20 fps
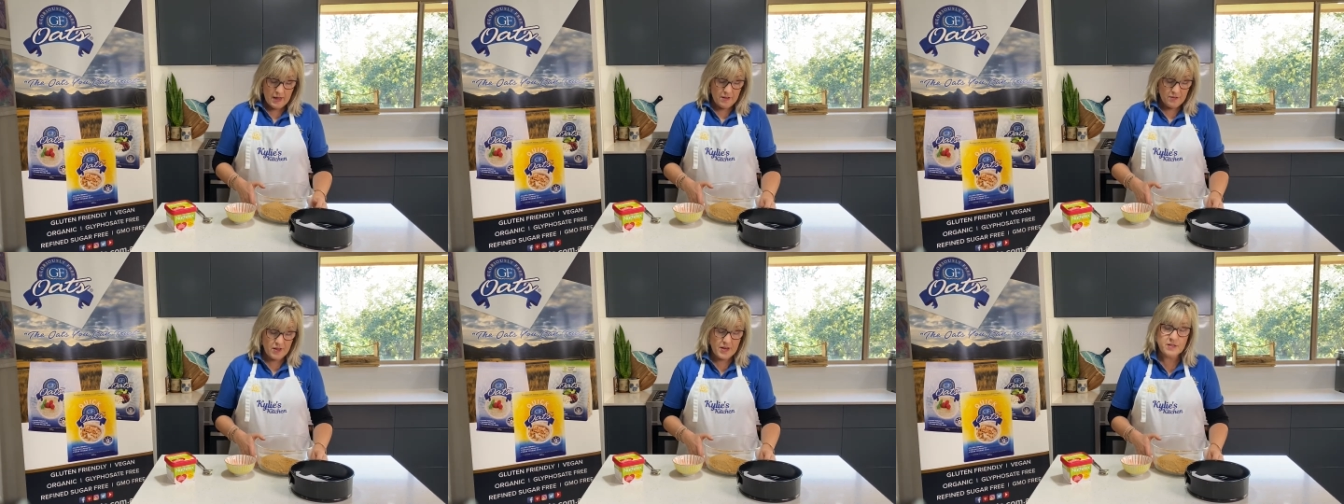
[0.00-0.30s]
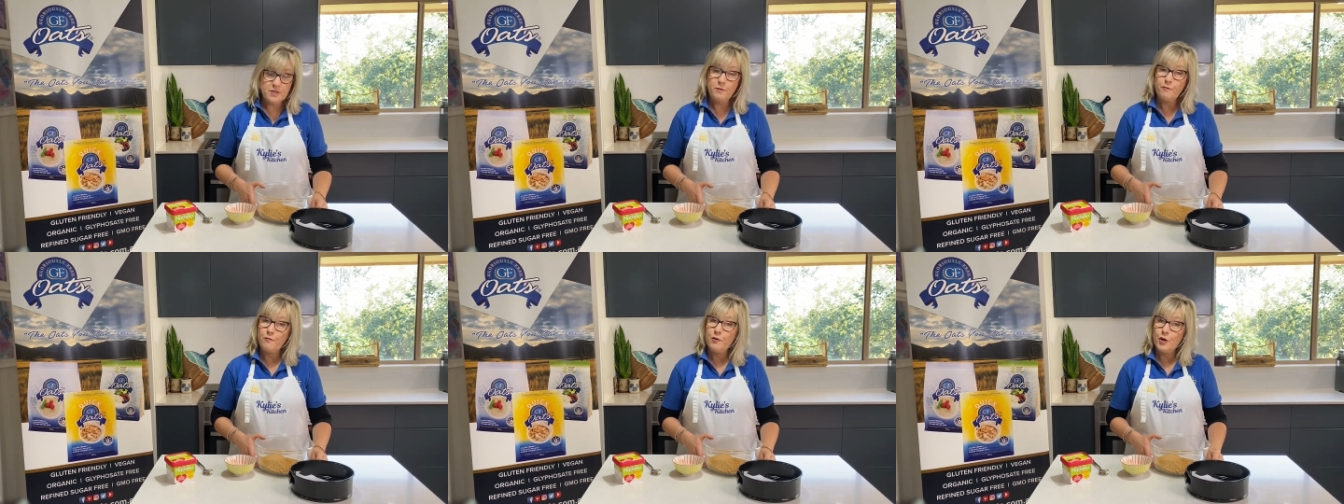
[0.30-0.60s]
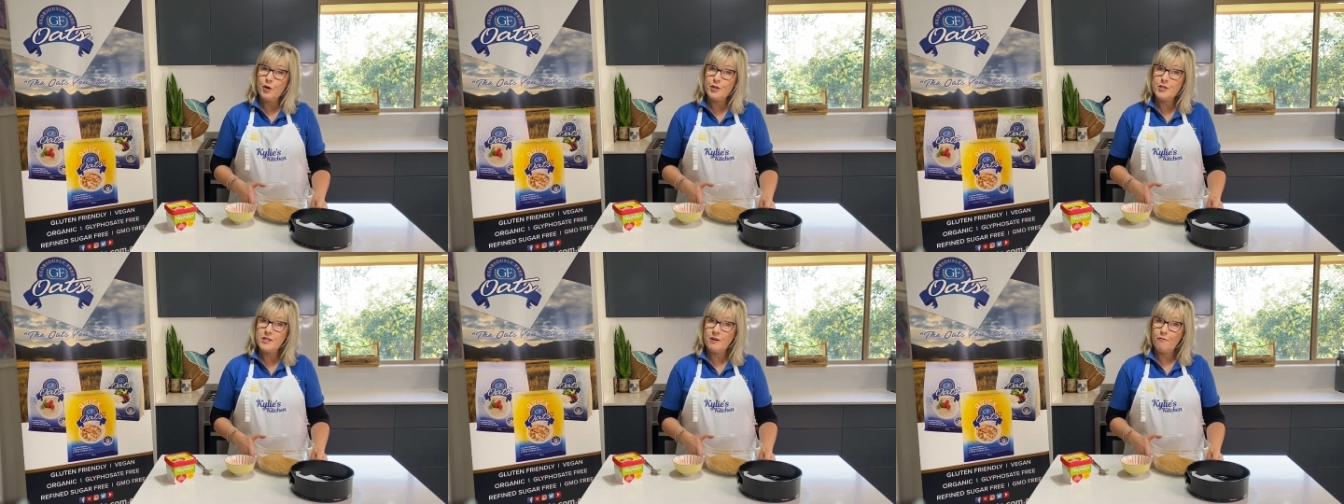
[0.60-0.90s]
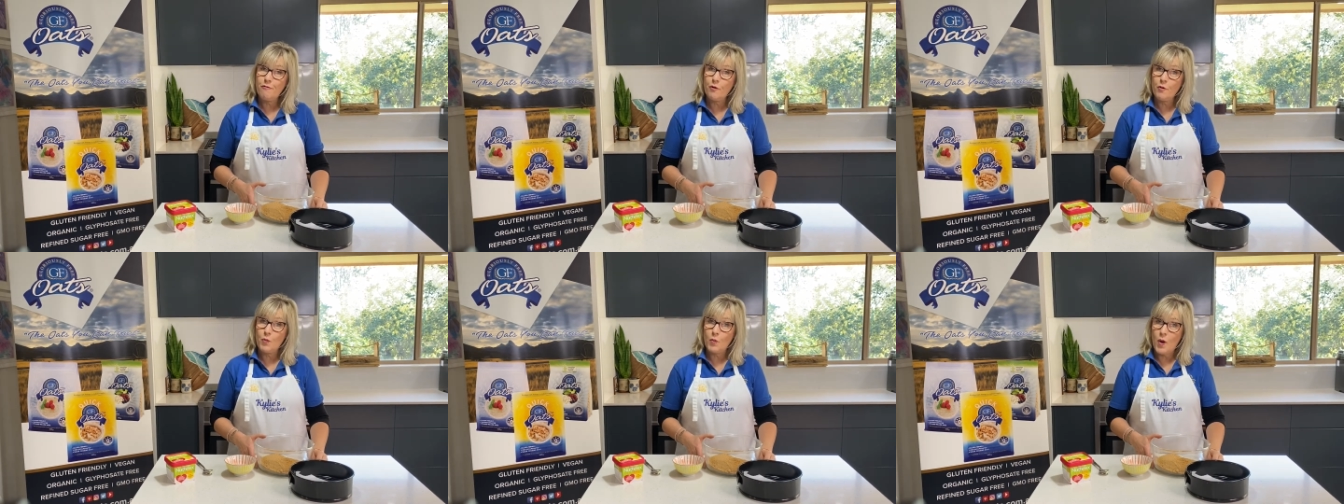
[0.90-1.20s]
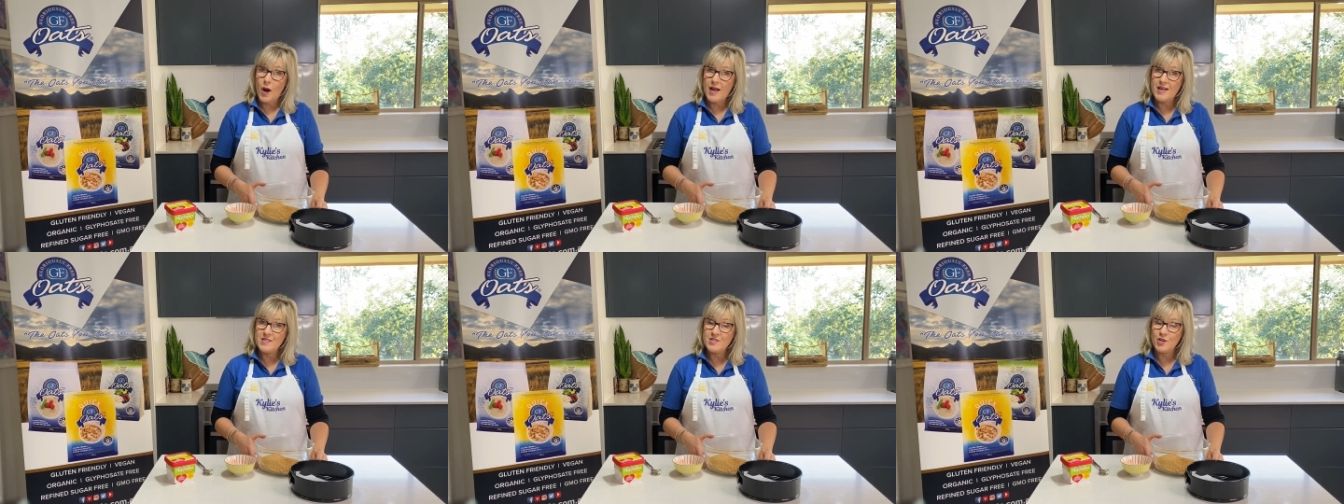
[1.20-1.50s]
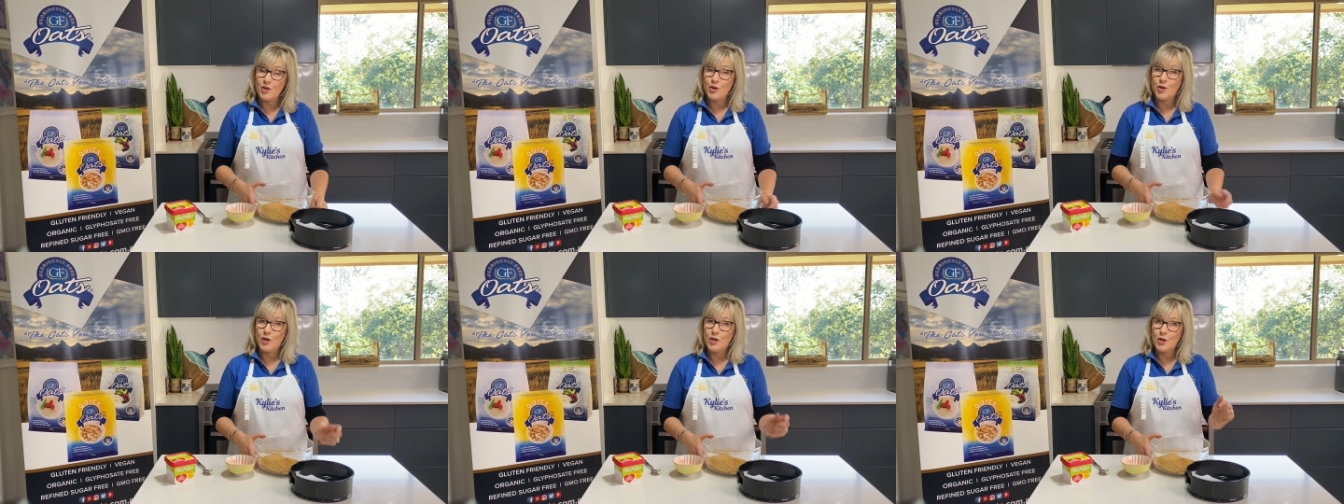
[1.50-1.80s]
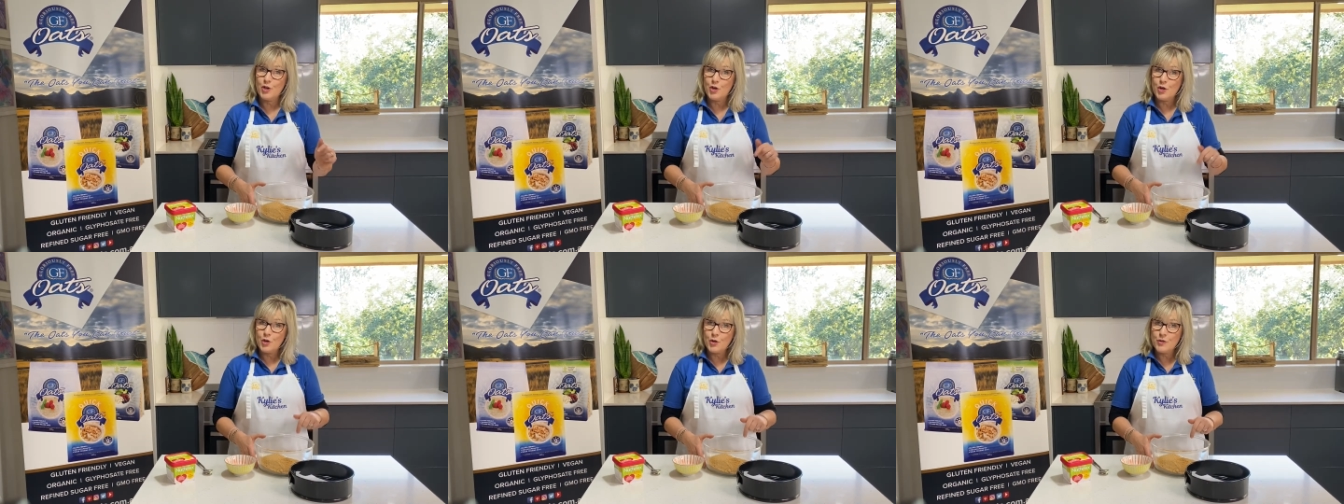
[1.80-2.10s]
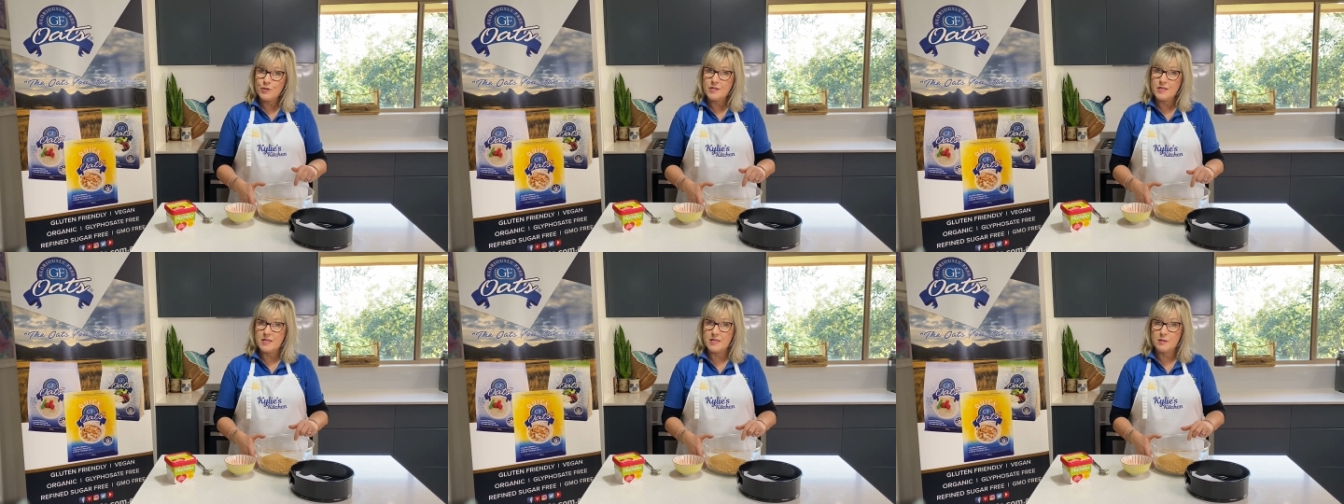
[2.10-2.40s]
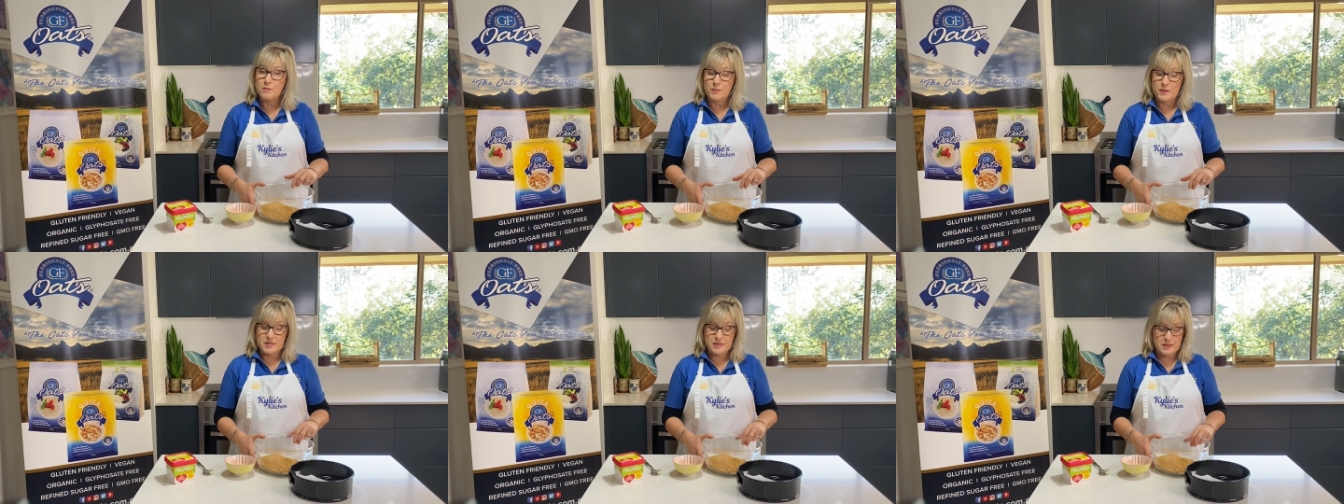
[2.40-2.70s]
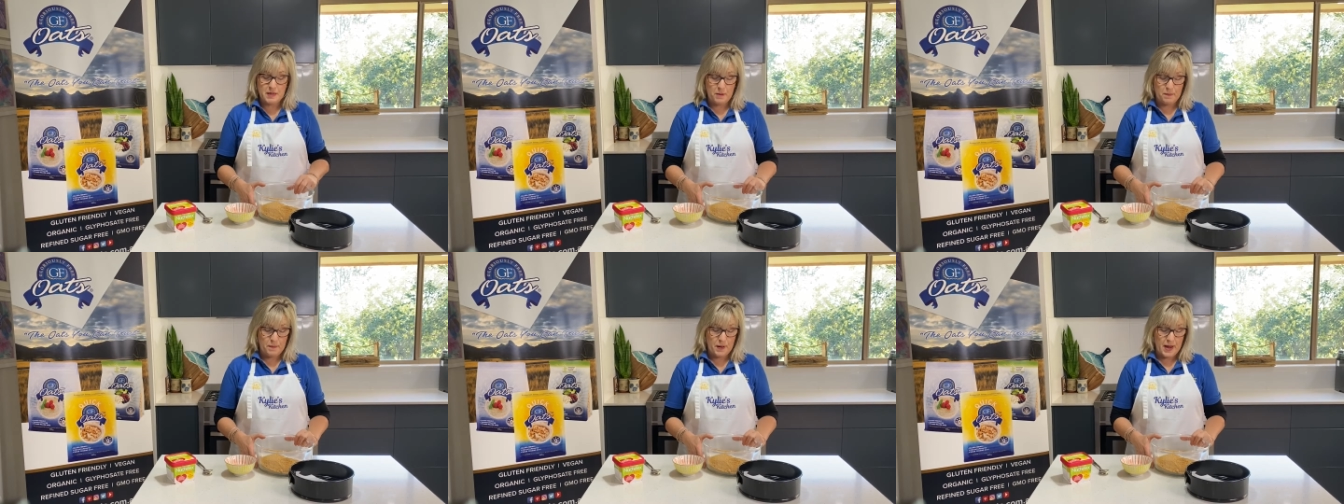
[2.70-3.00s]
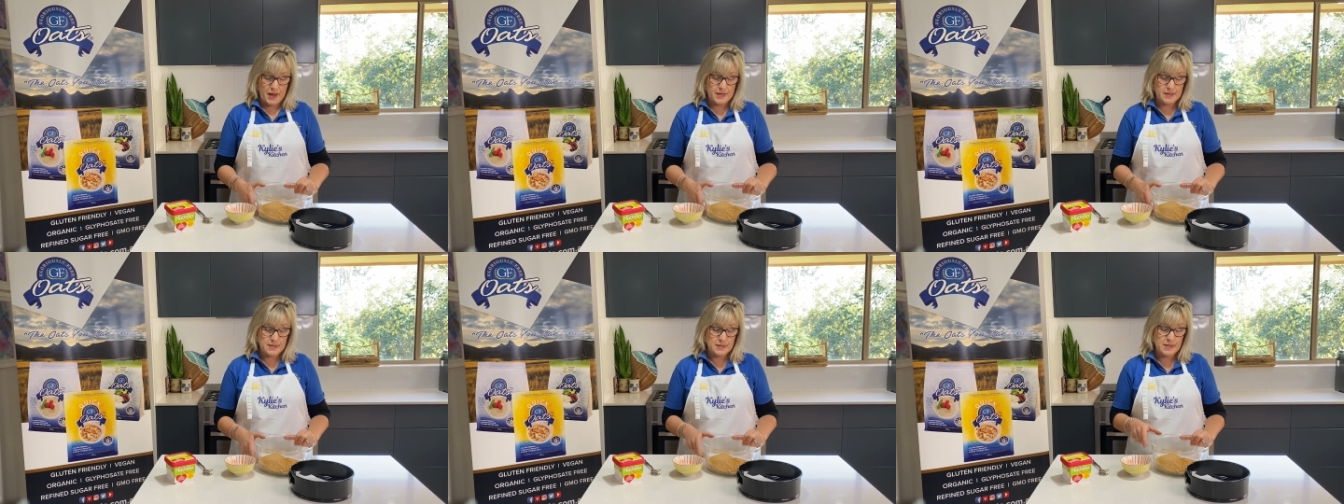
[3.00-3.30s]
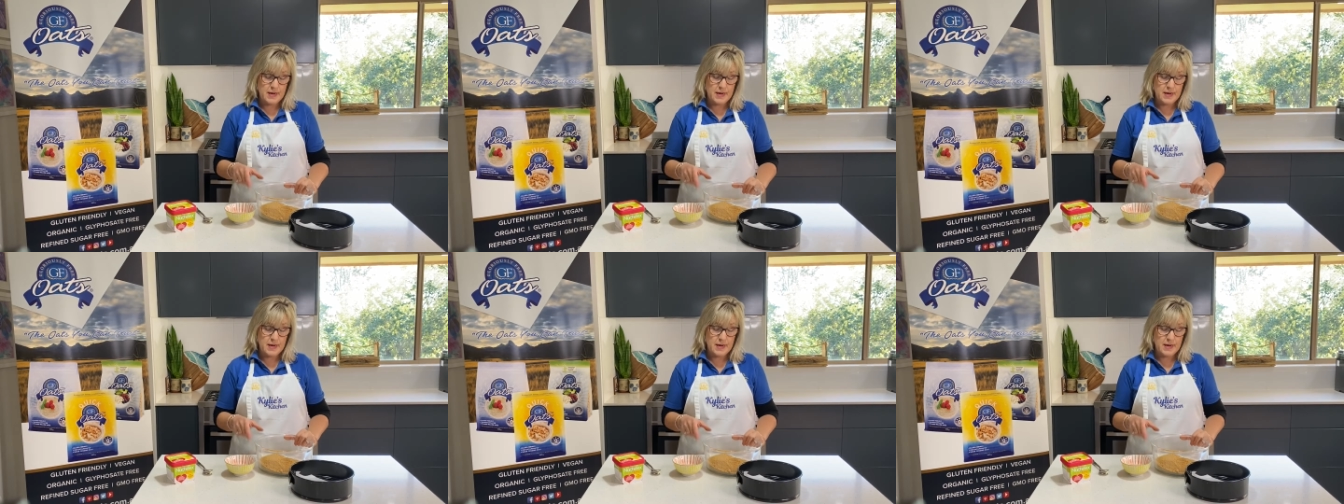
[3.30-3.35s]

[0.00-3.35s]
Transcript: there's a few different ways you can use this biscuit base.